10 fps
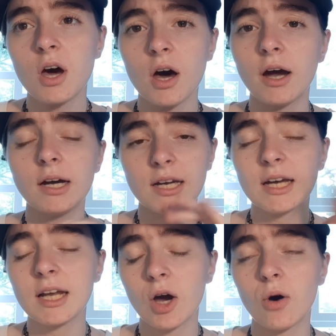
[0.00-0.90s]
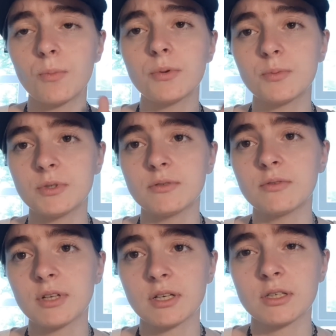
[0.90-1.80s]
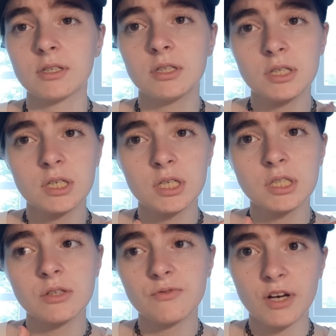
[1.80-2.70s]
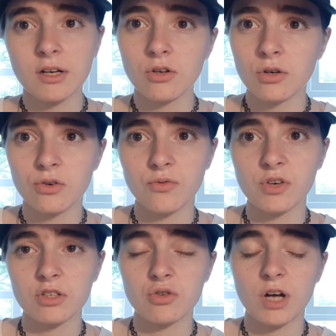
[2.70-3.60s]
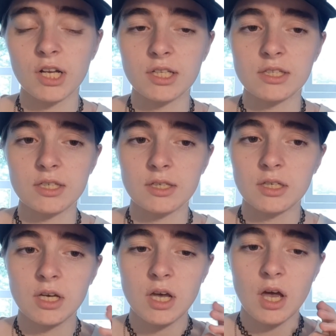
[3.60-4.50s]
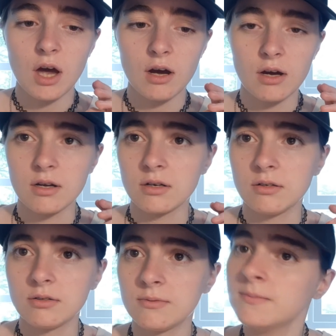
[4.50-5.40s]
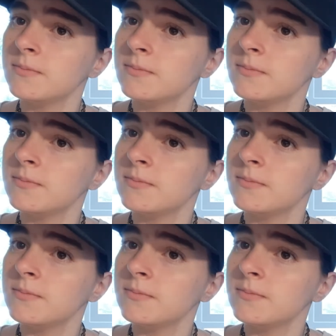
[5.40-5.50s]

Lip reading: It can help with like finding your individuality and